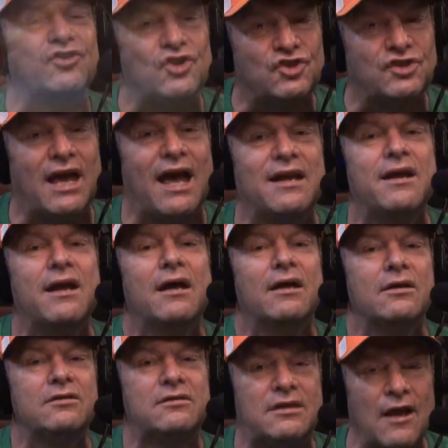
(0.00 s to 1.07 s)
it's 10
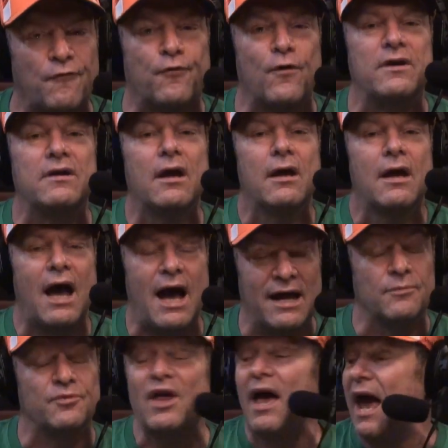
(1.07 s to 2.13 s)
different
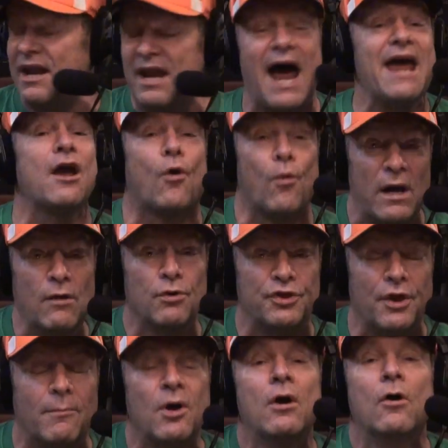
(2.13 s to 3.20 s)
items, and I agree with
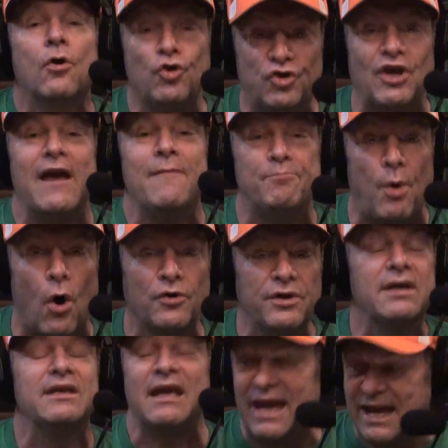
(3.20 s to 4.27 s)
them. Usain Bolt,
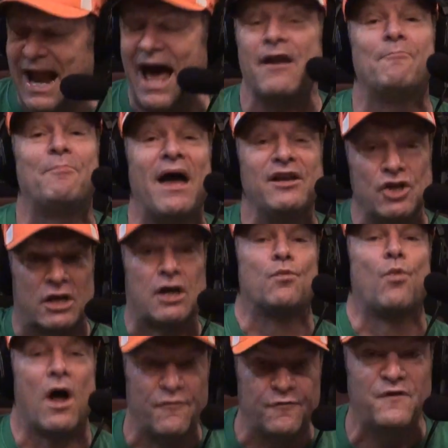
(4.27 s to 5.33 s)
you get out of bed, you can
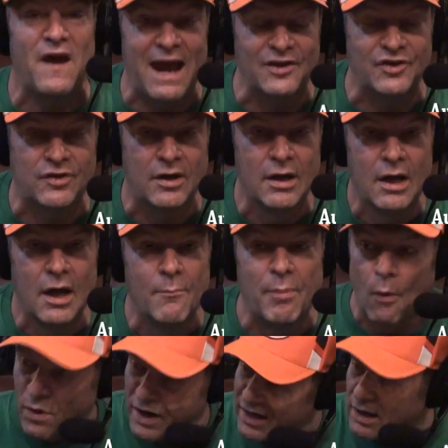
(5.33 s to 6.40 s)
run fast.
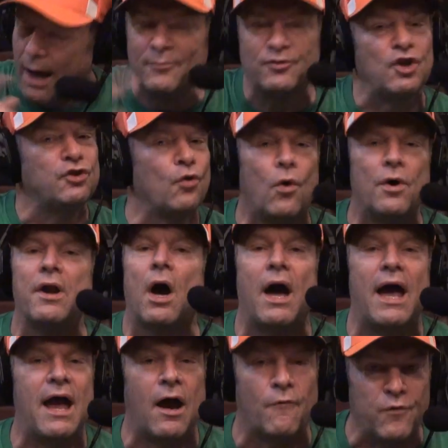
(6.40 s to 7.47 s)
But when it comes to doing
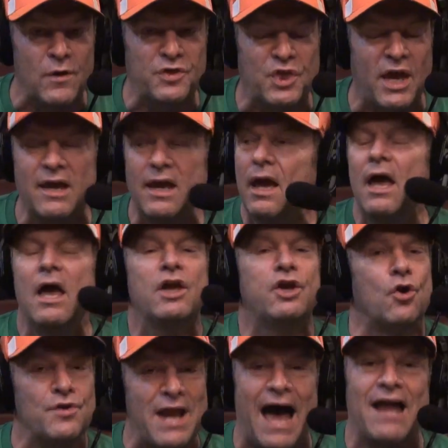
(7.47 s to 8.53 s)
everything,
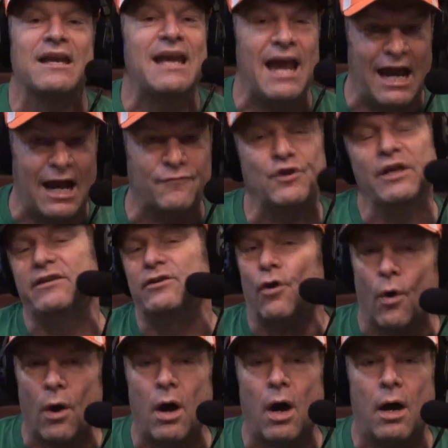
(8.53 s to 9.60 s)
you're not an athlete.
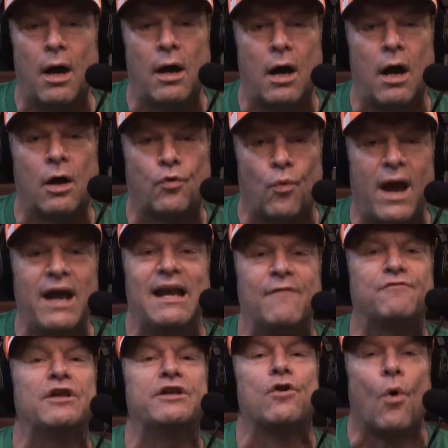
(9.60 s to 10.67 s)
You're a great
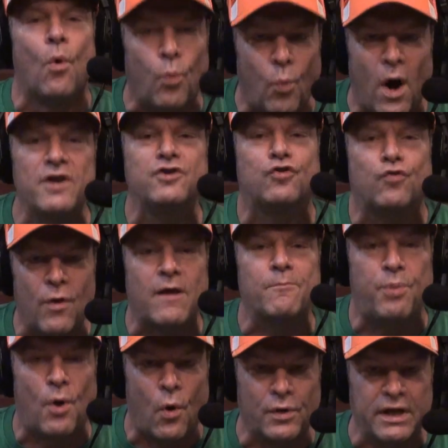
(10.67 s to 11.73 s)
athlete. You're a one-trick
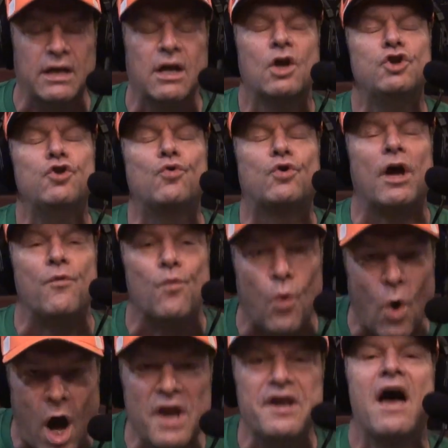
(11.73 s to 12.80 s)
pony. You can
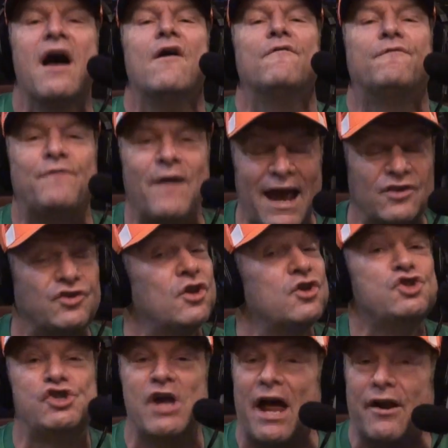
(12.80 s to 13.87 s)
run fast.
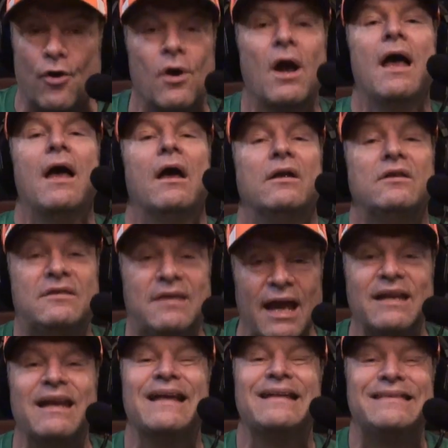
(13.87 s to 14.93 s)
Jenner
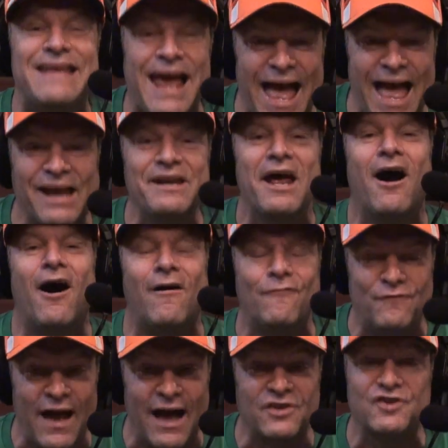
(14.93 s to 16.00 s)
did 10
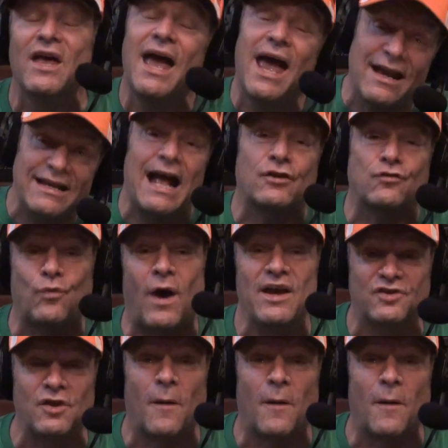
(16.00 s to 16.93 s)
events, and that's why he's